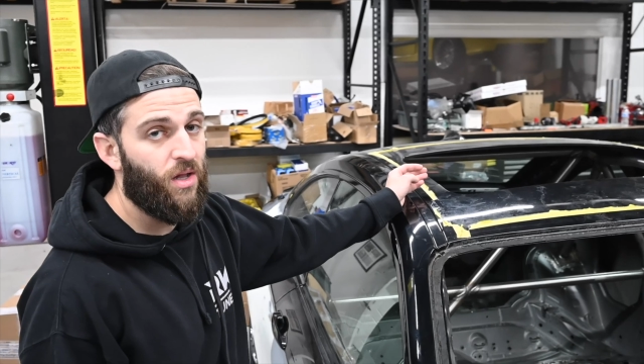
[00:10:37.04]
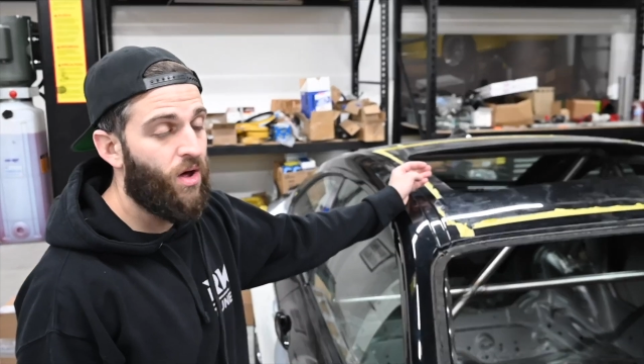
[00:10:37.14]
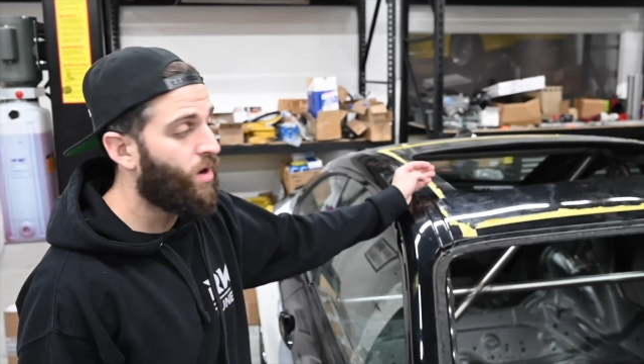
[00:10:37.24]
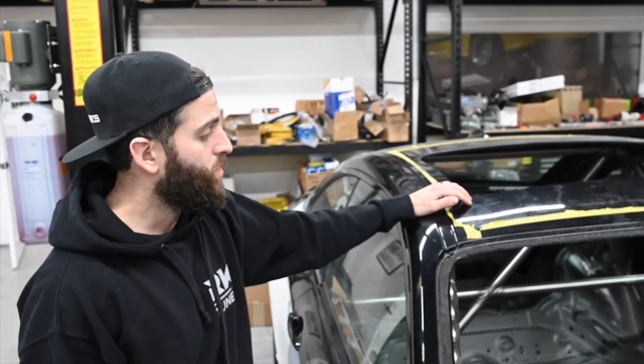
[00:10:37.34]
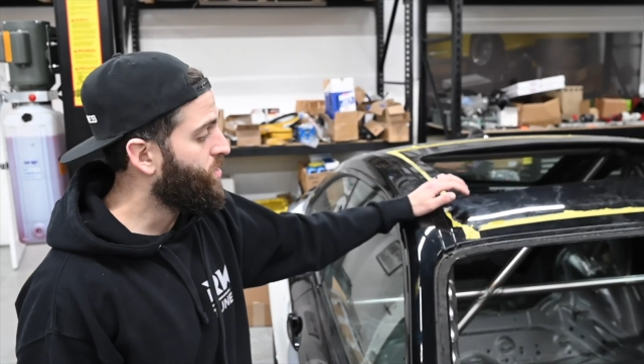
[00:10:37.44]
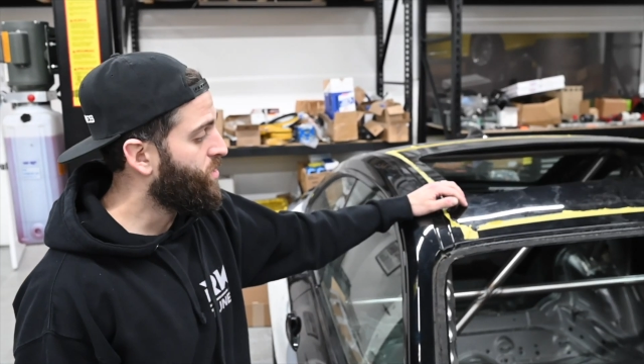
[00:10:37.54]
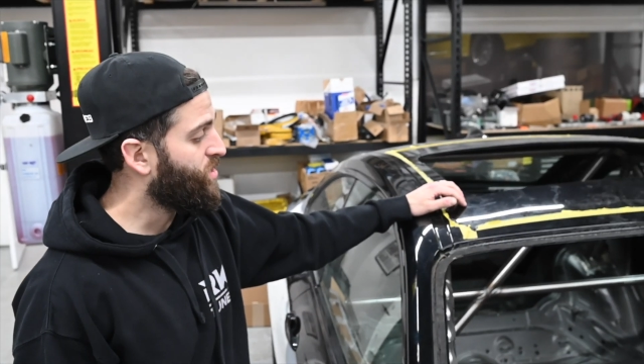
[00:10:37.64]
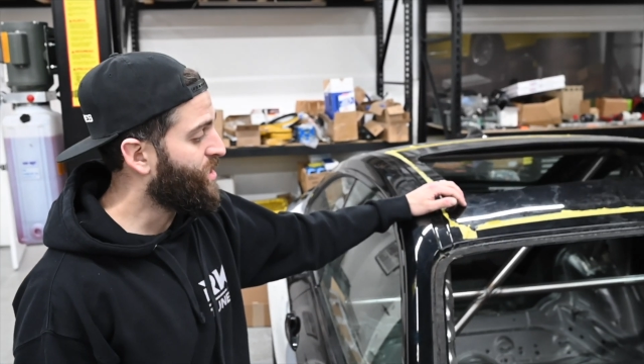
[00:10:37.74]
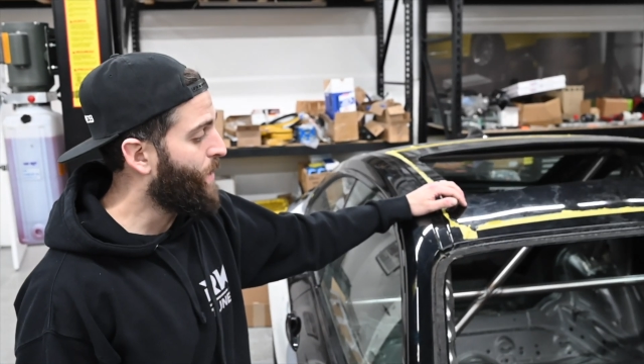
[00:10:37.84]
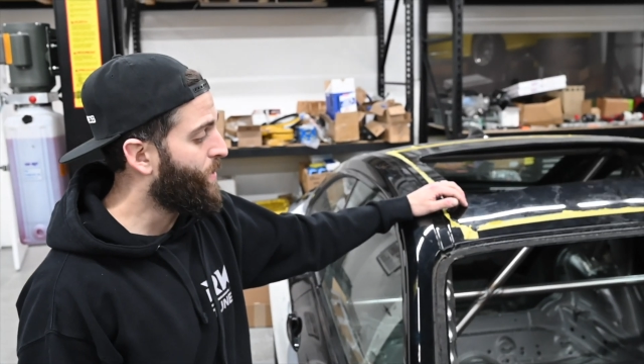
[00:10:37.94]
long.
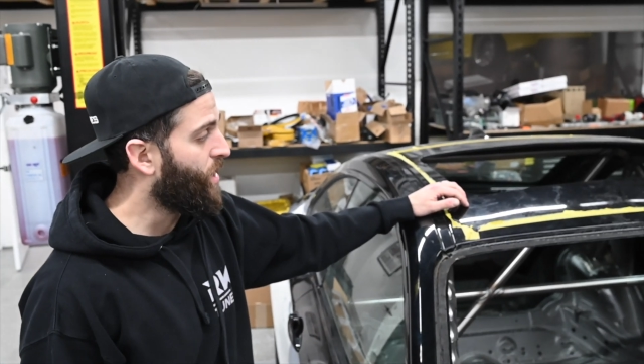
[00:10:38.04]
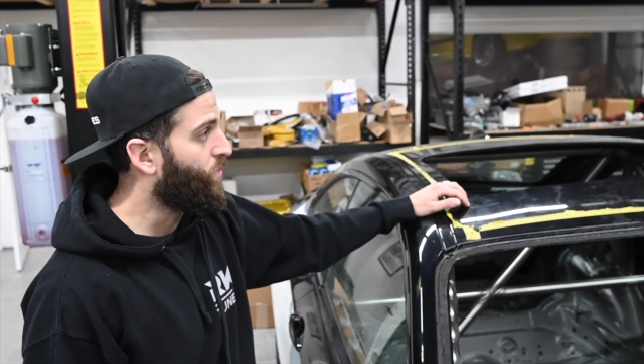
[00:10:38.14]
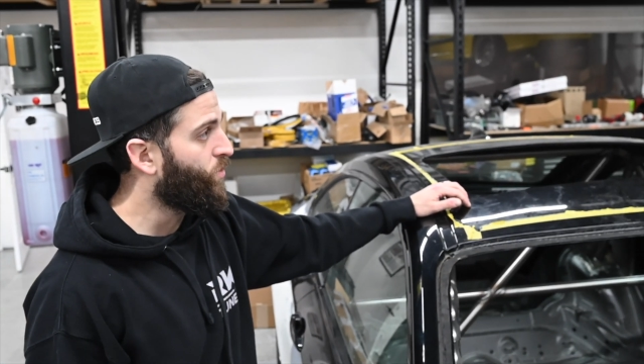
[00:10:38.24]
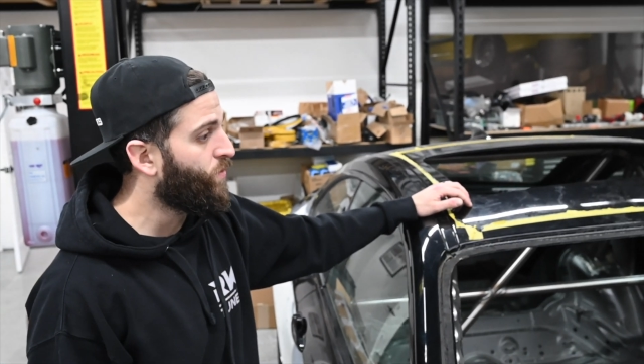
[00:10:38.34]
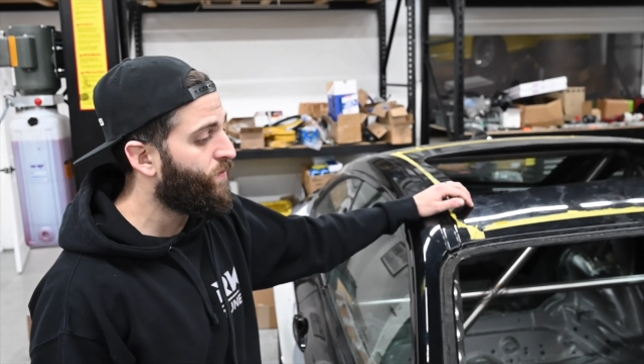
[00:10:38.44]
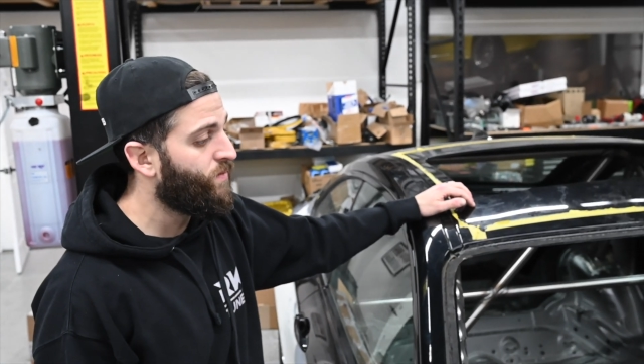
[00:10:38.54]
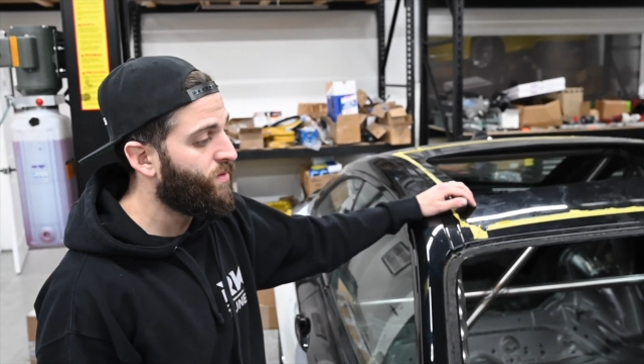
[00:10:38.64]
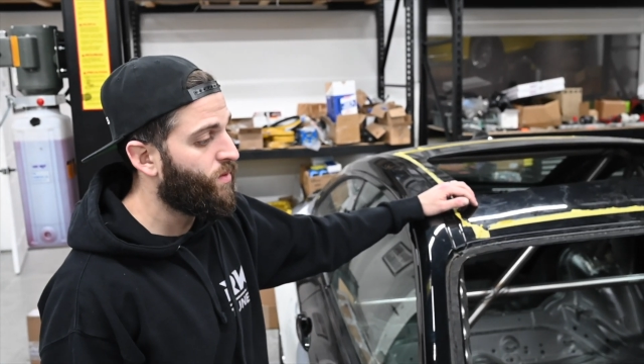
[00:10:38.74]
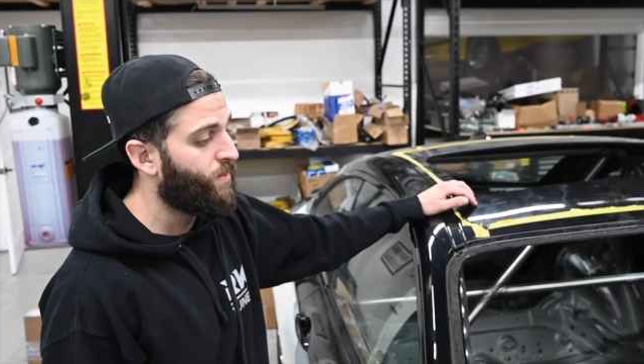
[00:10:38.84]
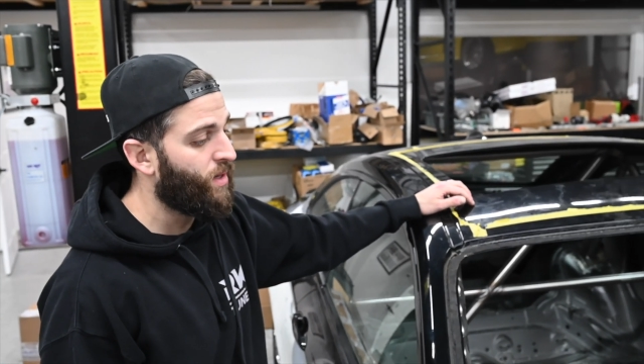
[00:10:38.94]
Slapping on a roof
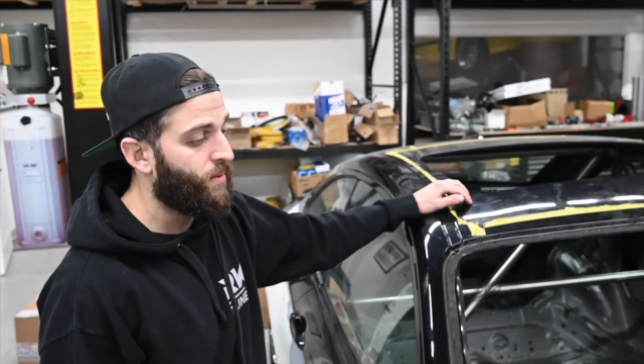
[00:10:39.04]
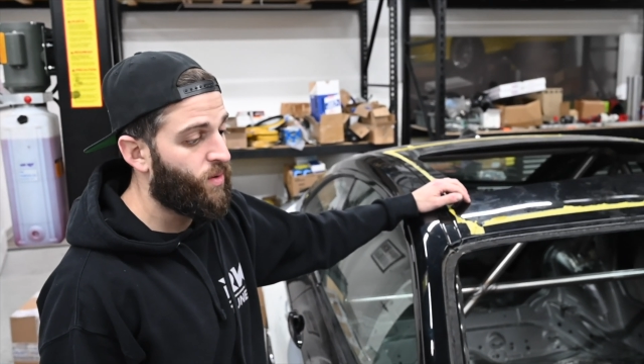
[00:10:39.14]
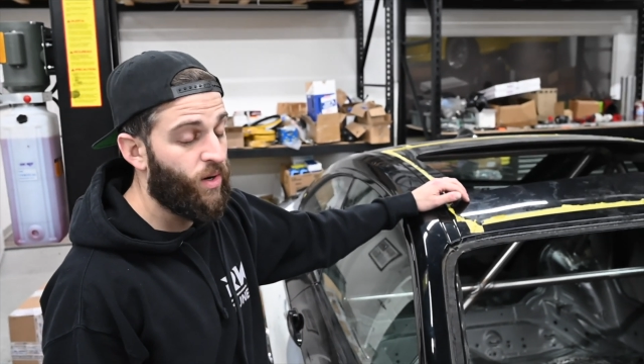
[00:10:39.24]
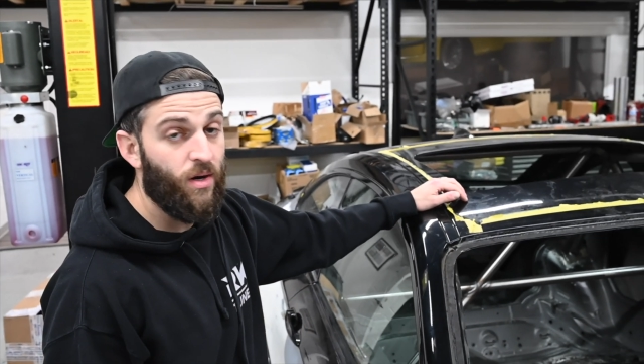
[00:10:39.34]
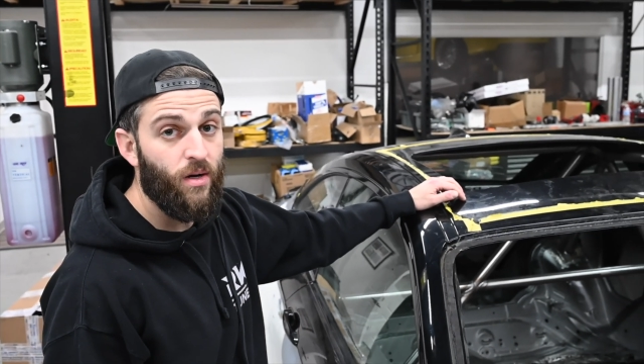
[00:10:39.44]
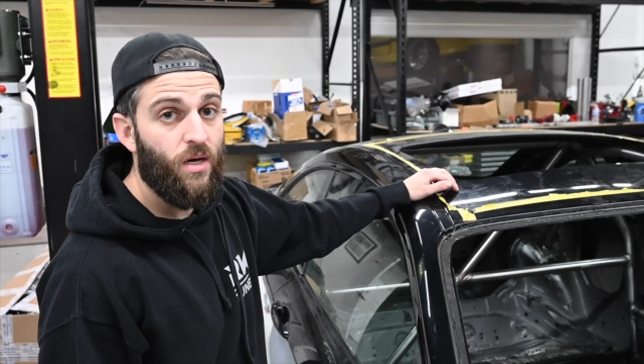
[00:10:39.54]
would be a little bit quicker.